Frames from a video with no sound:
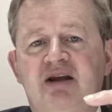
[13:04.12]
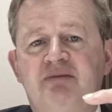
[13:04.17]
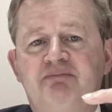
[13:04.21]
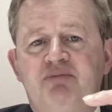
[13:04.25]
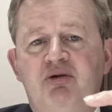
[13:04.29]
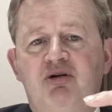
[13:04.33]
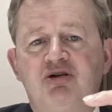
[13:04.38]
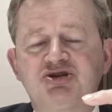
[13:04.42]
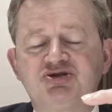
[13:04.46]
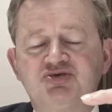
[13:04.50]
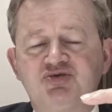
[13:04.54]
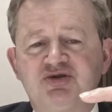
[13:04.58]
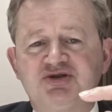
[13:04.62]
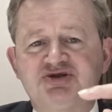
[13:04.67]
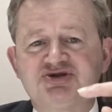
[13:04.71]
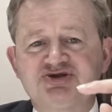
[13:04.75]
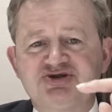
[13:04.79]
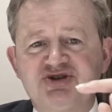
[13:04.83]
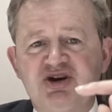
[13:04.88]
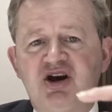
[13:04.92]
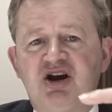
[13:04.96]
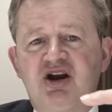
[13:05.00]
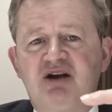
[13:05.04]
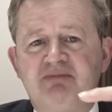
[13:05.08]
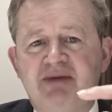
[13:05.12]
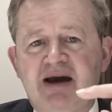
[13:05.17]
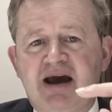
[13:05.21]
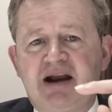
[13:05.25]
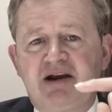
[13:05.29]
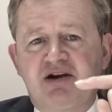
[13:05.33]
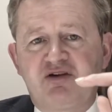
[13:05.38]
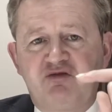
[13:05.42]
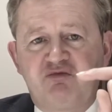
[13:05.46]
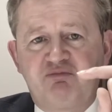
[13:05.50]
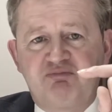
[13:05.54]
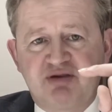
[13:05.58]
in a box with a certain
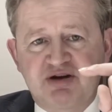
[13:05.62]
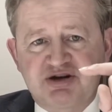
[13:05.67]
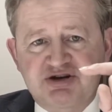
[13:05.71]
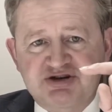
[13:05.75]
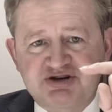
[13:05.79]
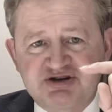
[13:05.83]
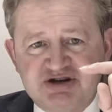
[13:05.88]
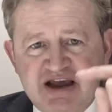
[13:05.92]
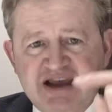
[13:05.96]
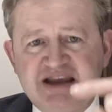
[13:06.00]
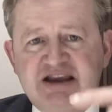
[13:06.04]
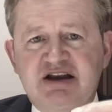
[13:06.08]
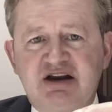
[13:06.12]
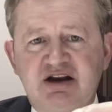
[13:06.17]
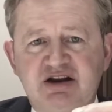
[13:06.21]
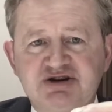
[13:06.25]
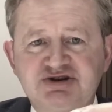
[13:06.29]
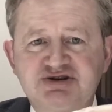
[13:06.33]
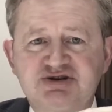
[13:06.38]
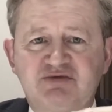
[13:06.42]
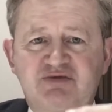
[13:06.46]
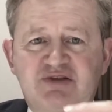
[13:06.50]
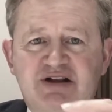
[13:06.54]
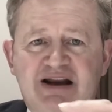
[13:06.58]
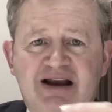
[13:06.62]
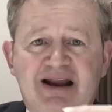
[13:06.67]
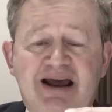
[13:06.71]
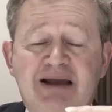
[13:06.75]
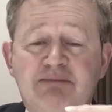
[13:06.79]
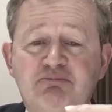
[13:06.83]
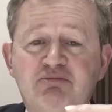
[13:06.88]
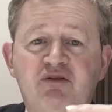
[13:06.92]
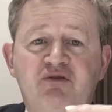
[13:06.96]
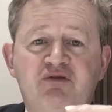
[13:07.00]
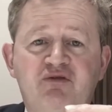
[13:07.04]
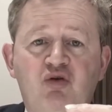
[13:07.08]
amount of particulars of
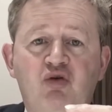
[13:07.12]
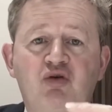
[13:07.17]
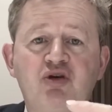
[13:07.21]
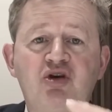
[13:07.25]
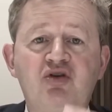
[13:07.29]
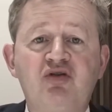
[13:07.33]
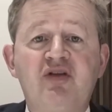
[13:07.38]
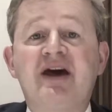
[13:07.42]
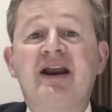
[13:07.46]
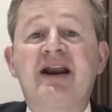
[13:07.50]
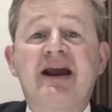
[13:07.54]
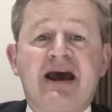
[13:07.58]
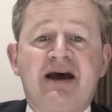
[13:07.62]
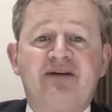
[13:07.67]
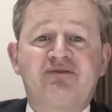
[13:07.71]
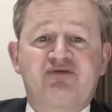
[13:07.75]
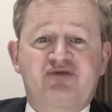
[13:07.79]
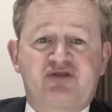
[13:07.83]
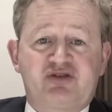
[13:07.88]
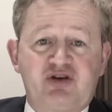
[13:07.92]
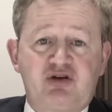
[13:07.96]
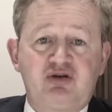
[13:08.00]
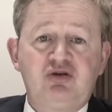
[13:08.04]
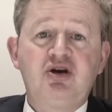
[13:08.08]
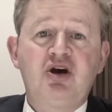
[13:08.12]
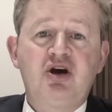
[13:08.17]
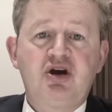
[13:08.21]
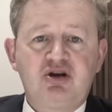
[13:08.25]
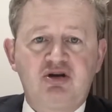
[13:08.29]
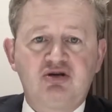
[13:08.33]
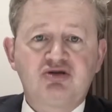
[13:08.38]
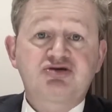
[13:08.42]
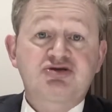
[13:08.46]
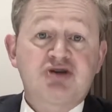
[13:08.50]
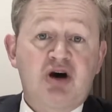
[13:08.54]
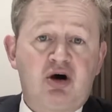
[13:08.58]
claim before you then have to,
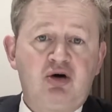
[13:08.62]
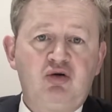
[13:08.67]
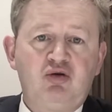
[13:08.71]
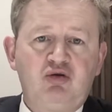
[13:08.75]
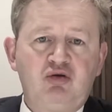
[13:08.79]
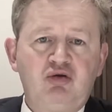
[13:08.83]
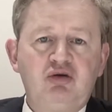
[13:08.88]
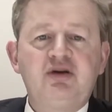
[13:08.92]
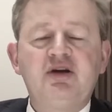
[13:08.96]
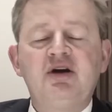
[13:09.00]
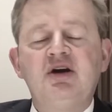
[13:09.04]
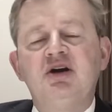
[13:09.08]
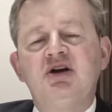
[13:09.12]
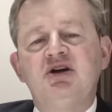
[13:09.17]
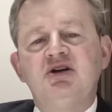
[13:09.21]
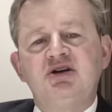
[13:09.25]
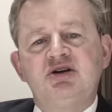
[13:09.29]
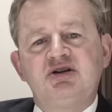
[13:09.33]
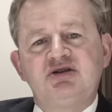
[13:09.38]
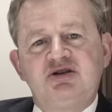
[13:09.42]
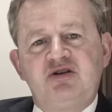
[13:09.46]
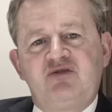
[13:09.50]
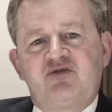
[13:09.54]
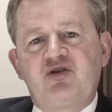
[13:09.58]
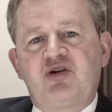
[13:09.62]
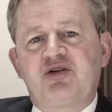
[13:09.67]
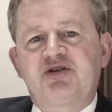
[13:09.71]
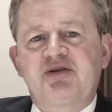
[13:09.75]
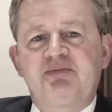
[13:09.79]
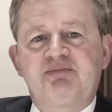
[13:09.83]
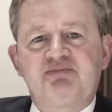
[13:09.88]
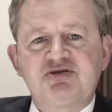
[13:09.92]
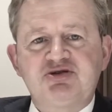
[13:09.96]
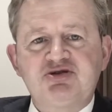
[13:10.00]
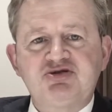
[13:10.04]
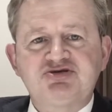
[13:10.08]
you're told, you've got
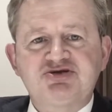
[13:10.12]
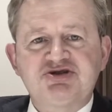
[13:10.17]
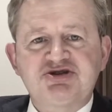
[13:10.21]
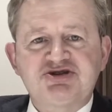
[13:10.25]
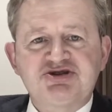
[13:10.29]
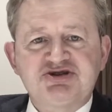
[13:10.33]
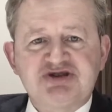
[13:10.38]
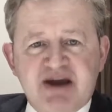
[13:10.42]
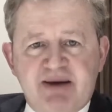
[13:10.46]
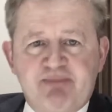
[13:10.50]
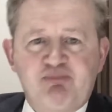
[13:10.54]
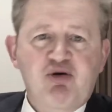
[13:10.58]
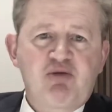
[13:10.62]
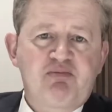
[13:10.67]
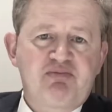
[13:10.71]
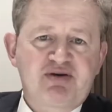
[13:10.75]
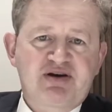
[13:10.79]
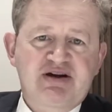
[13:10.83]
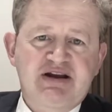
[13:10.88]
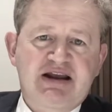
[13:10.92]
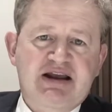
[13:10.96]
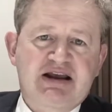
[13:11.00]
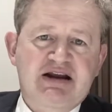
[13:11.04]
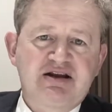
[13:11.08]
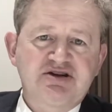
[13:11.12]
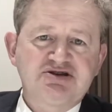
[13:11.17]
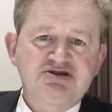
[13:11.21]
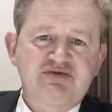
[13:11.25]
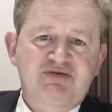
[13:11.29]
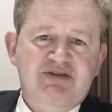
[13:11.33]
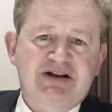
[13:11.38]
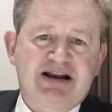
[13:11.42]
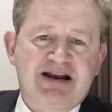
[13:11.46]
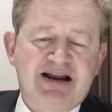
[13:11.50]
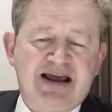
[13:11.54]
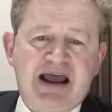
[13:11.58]
to produce a separate particulars
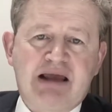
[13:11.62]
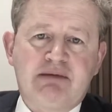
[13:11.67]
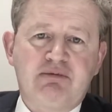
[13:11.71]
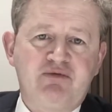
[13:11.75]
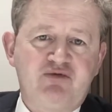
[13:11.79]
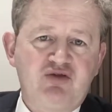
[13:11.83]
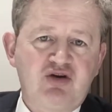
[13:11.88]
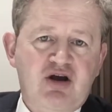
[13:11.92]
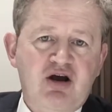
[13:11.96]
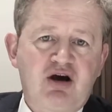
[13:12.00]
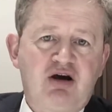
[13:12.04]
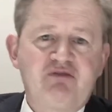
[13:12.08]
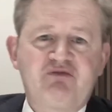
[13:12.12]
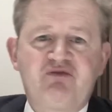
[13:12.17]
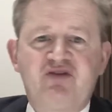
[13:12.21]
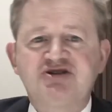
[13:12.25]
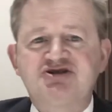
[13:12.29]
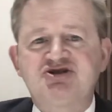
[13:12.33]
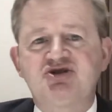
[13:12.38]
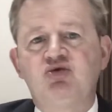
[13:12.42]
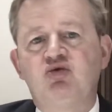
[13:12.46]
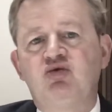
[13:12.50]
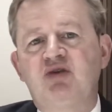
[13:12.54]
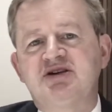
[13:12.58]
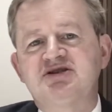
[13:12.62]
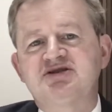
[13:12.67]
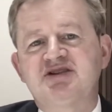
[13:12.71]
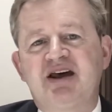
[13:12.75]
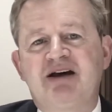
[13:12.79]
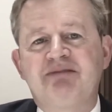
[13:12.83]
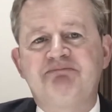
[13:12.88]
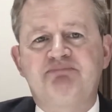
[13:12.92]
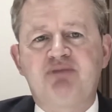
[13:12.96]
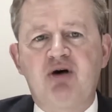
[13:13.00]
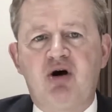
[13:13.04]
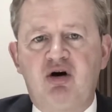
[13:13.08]
of claim. If you can't fit it all into
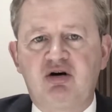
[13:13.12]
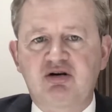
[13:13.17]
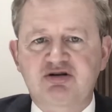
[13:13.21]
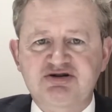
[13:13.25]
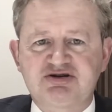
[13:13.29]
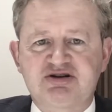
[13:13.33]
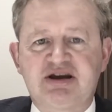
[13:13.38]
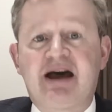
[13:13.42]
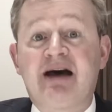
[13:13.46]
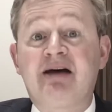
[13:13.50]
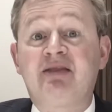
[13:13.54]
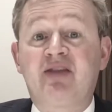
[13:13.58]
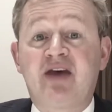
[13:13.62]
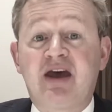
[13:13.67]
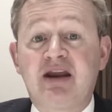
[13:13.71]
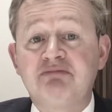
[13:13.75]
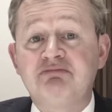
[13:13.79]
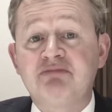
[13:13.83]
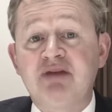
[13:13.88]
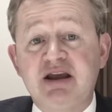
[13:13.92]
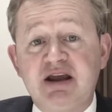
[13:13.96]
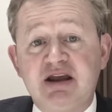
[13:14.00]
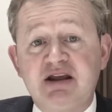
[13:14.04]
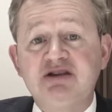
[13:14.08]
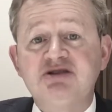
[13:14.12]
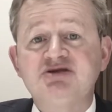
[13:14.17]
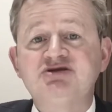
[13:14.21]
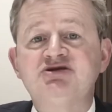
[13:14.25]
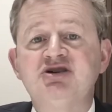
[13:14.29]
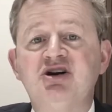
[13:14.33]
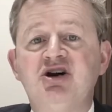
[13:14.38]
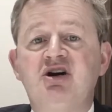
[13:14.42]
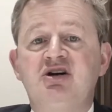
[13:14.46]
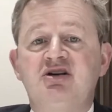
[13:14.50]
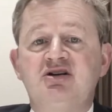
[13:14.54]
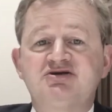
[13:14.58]
that box, that then
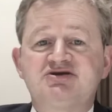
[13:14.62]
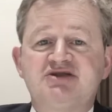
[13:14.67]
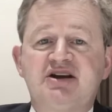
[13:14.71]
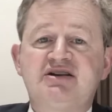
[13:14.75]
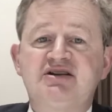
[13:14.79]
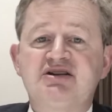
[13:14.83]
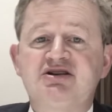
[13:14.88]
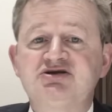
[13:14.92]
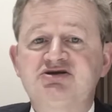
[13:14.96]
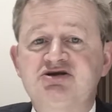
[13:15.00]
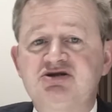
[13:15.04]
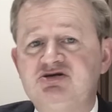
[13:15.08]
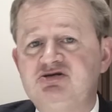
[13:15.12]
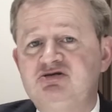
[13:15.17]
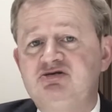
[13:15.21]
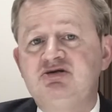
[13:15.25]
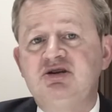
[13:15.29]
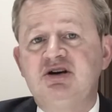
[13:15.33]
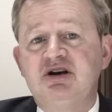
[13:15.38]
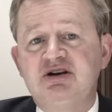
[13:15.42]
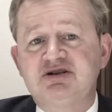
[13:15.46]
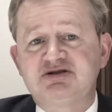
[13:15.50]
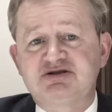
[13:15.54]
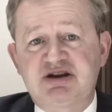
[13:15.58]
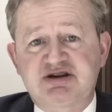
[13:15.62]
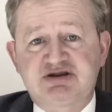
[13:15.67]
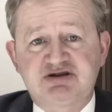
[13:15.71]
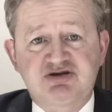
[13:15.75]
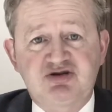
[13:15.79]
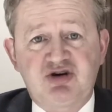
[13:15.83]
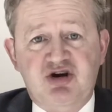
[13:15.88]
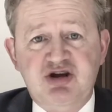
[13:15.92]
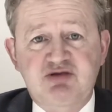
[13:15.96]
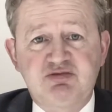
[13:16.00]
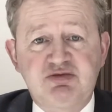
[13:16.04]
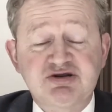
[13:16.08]
means you're sending two sets
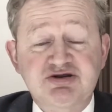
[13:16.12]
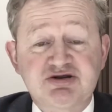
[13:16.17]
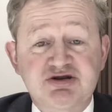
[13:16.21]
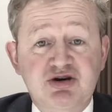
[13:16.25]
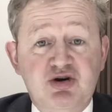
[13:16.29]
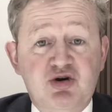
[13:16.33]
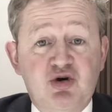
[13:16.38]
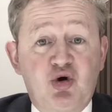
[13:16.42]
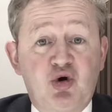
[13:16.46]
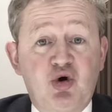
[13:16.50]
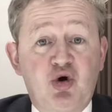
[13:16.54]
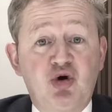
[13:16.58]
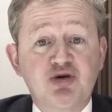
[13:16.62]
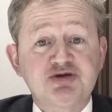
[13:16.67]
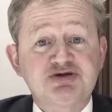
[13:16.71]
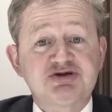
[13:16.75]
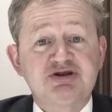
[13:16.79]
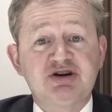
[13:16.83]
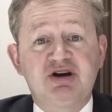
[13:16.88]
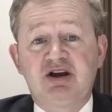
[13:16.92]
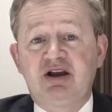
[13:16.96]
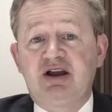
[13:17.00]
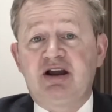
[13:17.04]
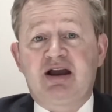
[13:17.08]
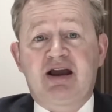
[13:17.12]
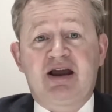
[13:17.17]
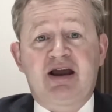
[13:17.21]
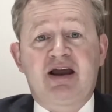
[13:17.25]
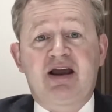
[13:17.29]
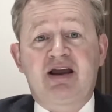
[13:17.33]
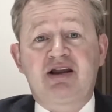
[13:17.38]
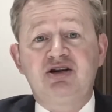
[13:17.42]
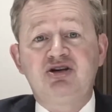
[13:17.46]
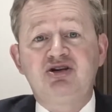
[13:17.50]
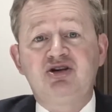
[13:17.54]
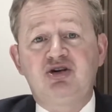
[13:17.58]
of documents to the courts
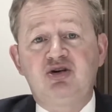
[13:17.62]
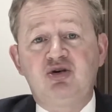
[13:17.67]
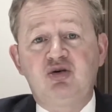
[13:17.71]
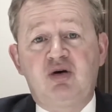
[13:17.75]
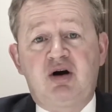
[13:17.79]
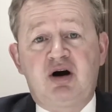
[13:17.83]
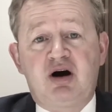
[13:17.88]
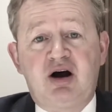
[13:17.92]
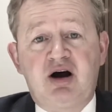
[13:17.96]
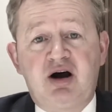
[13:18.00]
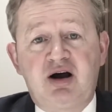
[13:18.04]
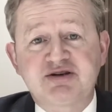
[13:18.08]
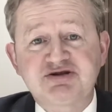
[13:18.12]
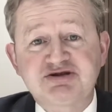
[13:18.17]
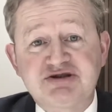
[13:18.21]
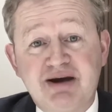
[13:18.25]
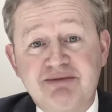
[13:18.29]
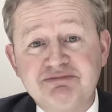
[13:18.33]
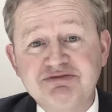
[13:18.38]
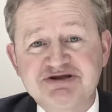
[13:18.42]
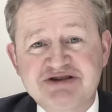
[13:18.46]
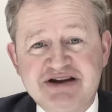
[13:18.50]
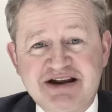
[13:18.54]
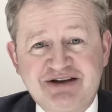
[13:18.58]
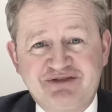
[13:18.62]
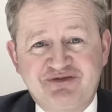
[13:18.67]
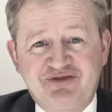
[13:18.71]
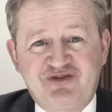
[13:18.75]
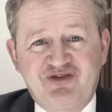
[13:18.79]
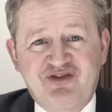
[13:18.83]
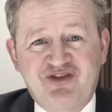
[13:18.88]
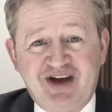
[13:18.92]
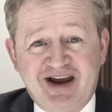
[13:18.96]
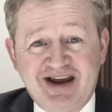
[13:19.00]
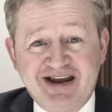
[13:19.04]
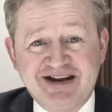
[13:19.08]
and you are tempting
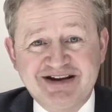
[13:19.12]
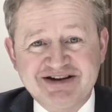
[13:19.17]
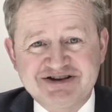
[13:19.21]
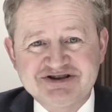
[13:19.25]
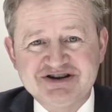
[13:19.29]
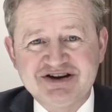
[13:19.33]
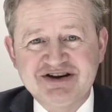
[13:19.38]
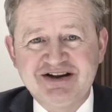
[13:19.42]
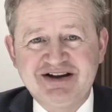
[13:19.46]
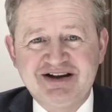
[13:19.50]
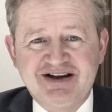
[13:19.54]
fate